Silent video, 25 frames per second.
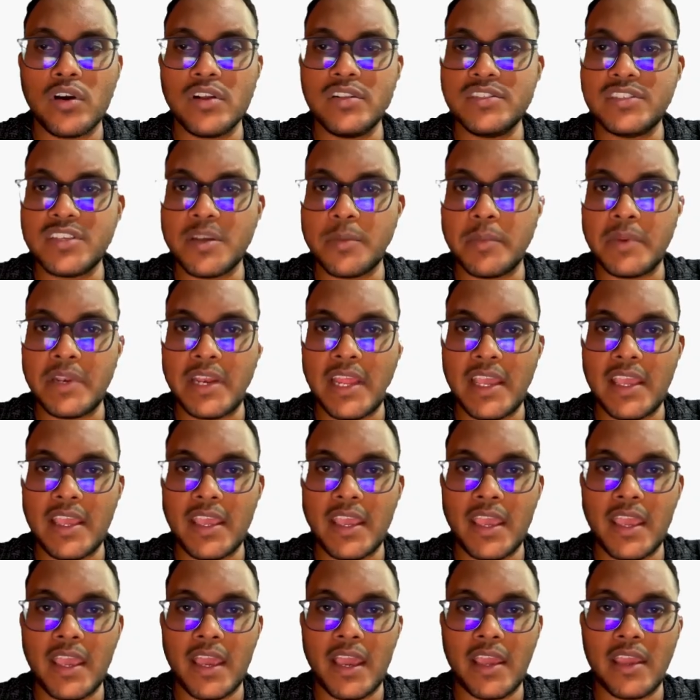Gemini
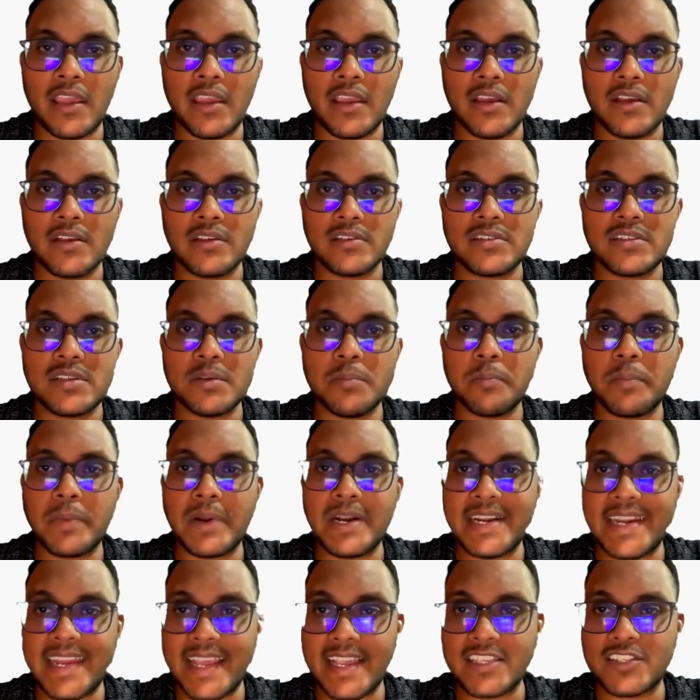AI, simple
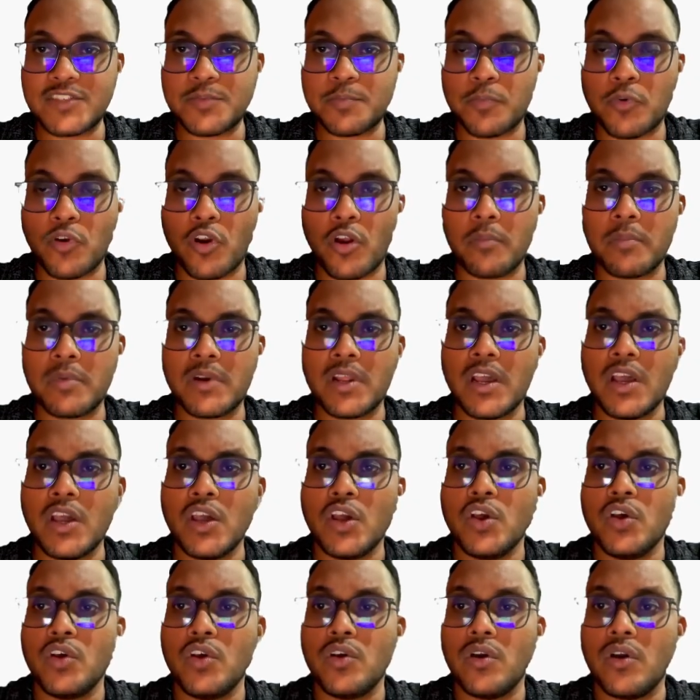text prompt.
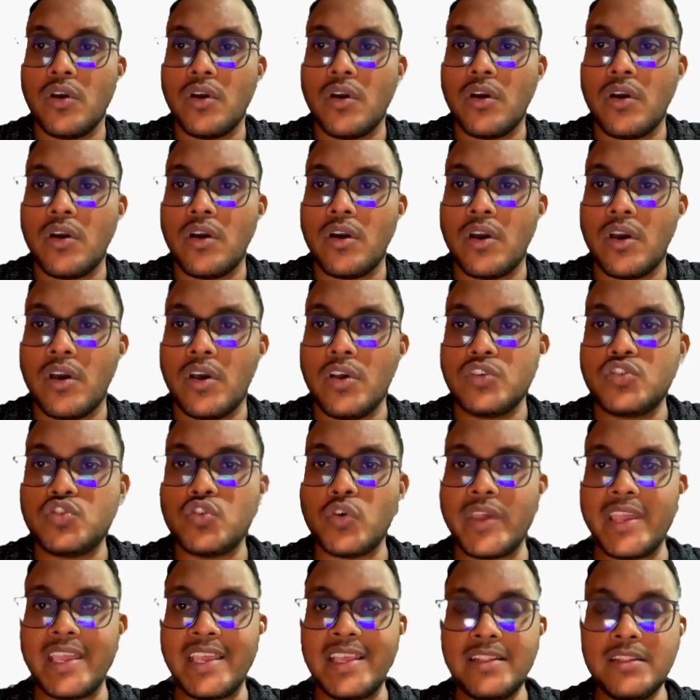So
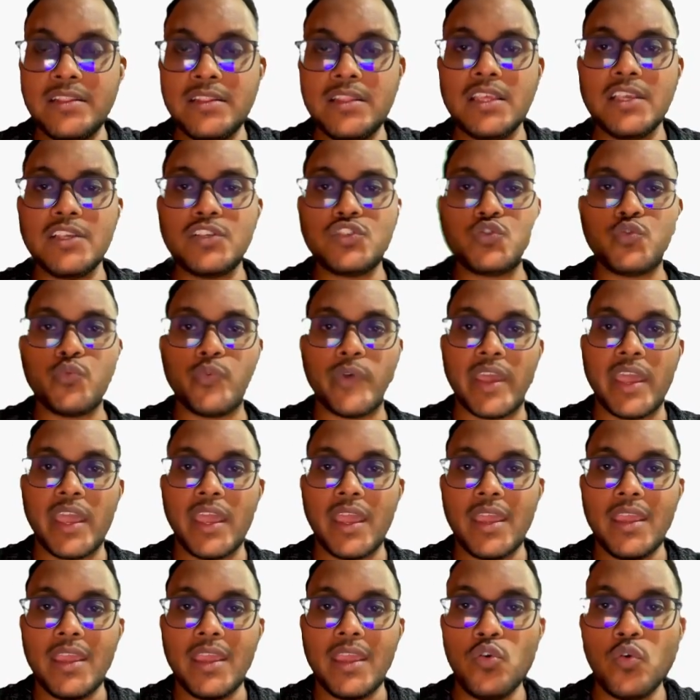in this way
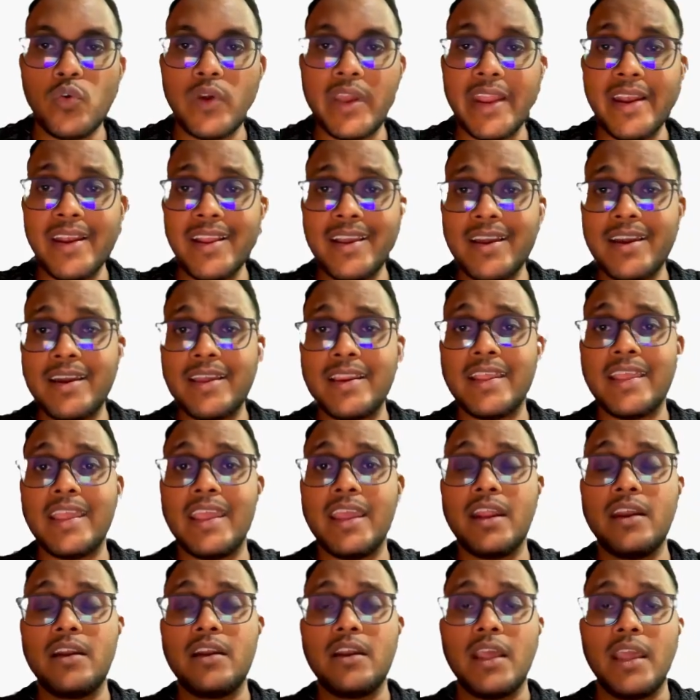you can
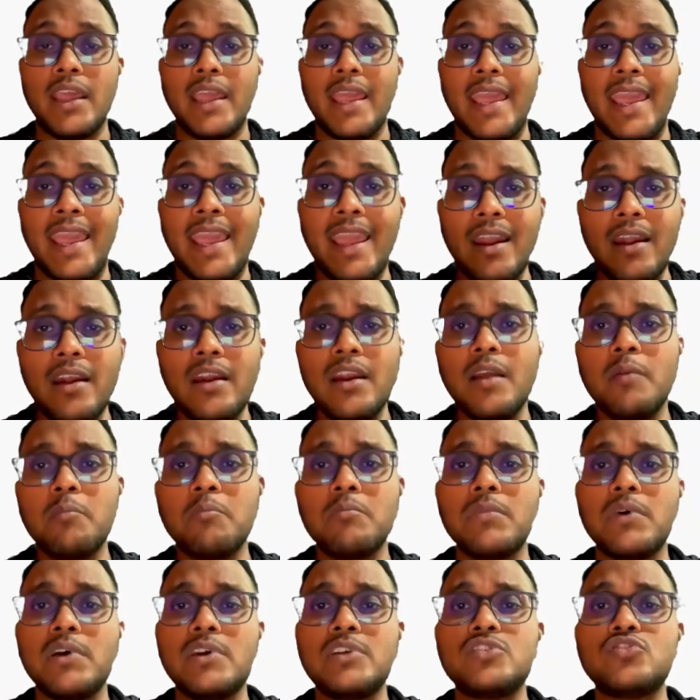create n
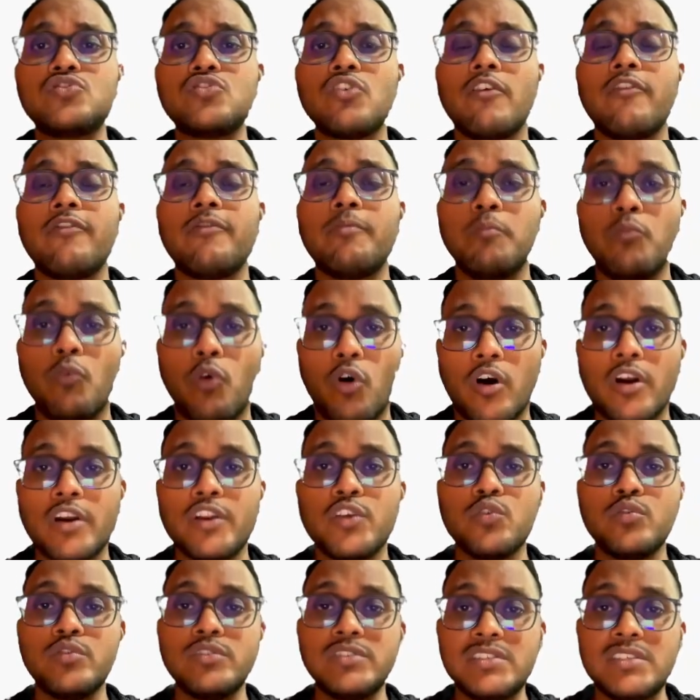numbers of
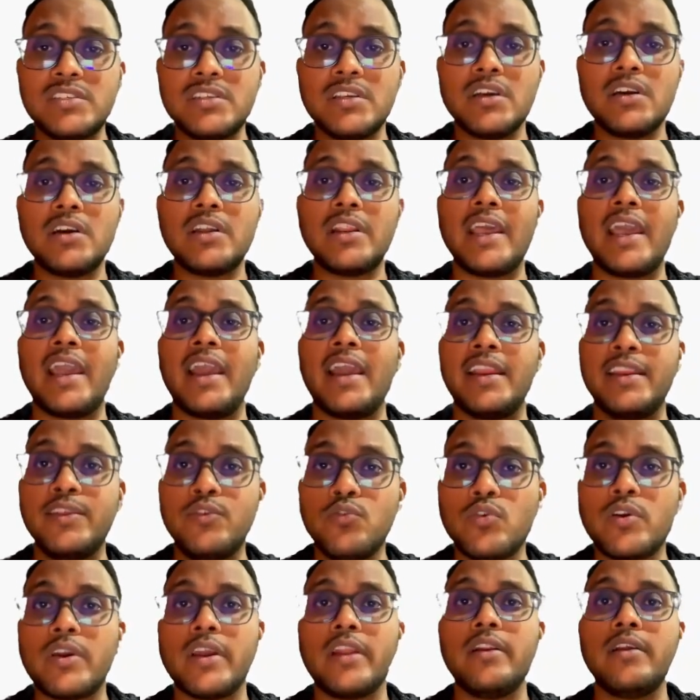modules here, and you
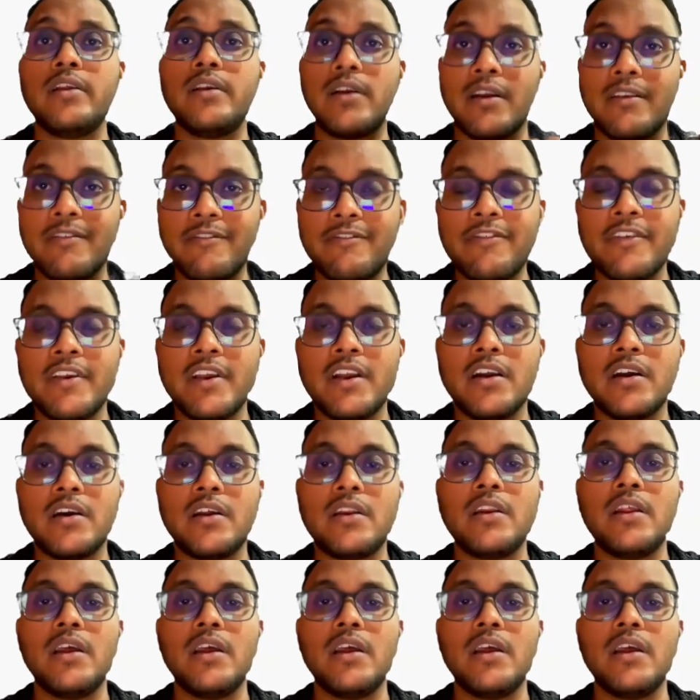can configure